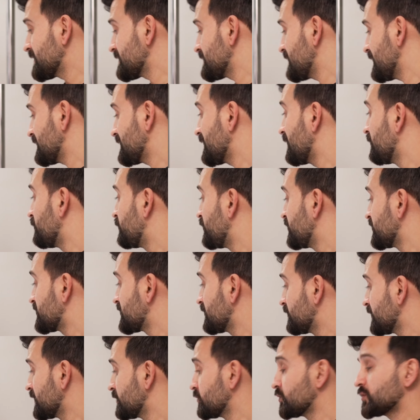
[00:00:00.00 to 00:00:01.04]
is not
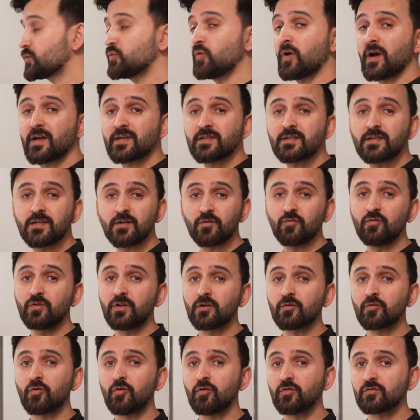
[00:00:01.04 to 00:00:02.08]
compatible with YC
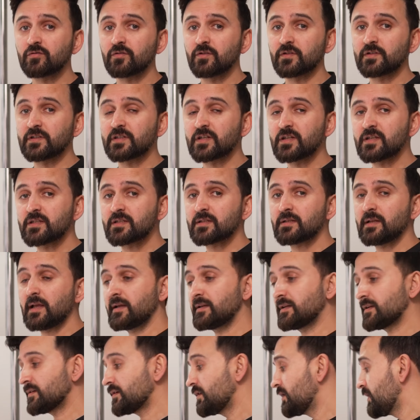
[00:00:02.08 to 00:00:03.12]
Onion Hotdog 3
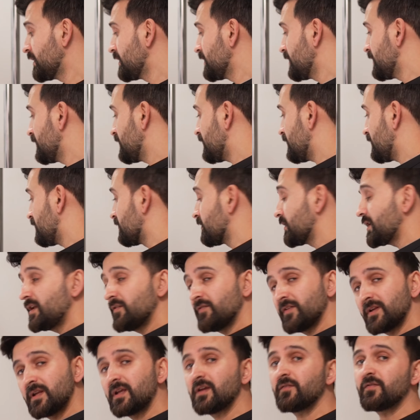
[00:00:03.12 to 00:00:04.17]
slider, or
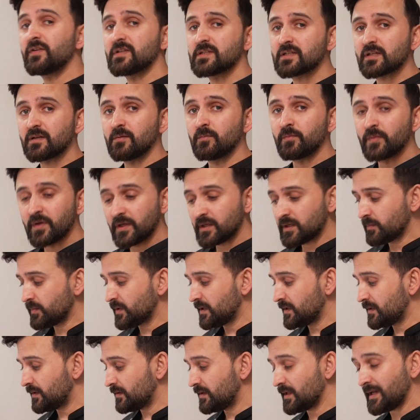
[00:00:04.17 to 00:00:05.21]
even if it's
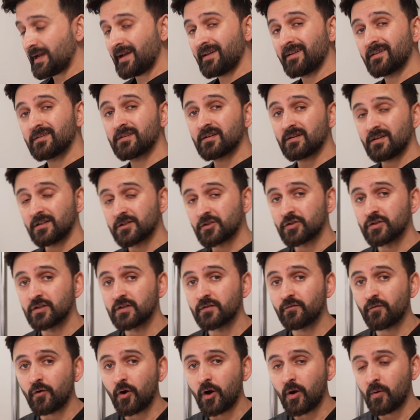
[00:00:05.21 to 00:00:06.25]
compatible, the, another
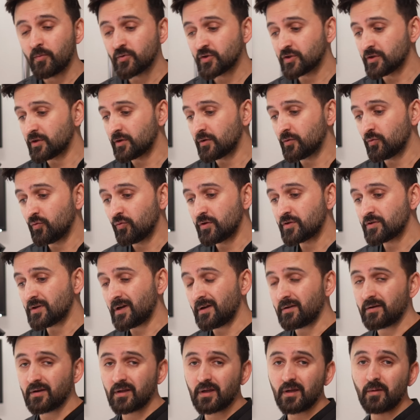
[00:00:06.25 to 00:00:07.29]
alternative option which
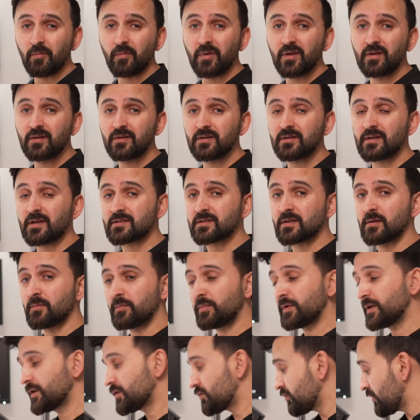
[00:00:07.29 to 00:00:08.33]
I recommended as
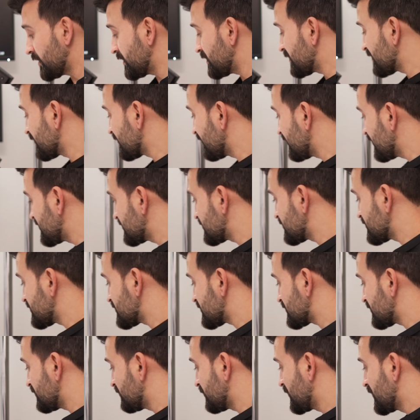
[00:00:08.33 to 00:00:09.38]
compared to interlink
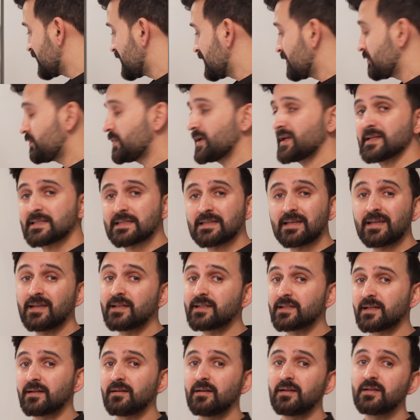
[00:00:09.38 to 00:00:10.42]
system, because in
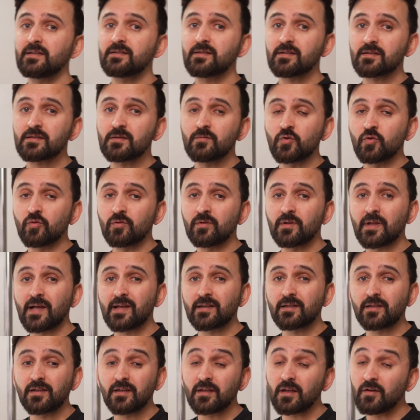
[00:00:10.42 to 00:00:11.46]
interlink system you will
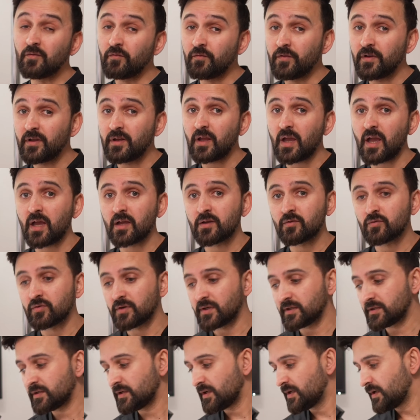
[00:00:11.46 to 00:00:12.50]
not get a very
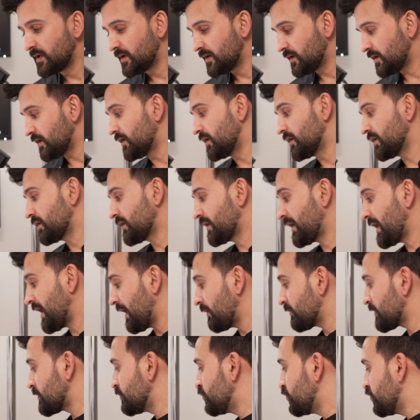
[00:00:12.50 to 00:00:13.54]
accurate uh,
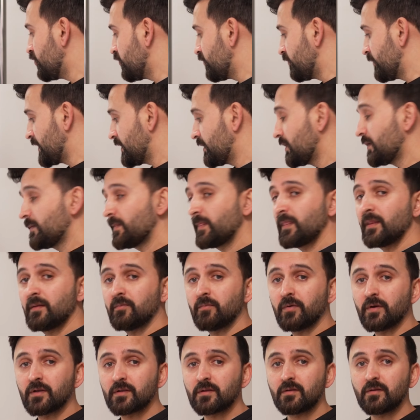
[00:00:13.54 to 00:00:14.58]
camera movement.
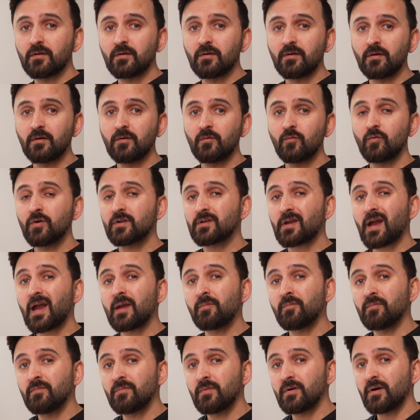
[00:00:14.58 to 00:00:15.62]
But uh, what
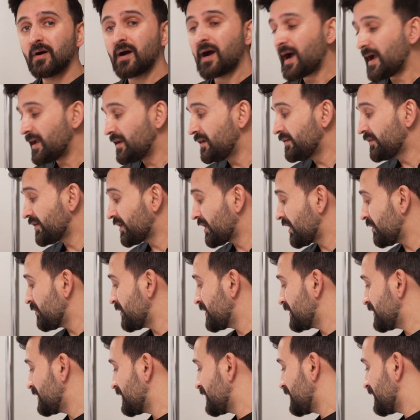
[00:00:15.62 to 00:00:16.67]
I'm highly
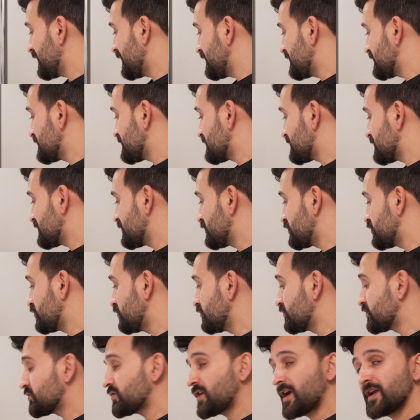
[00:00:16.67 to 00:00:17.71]
recommending is to
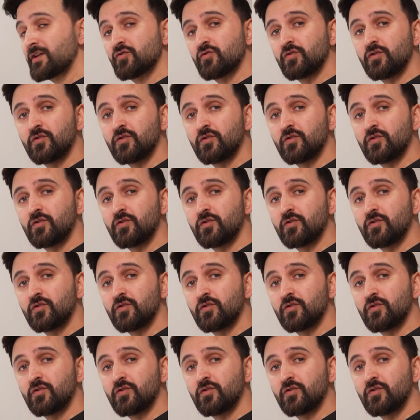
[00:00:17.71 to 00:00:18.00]
try to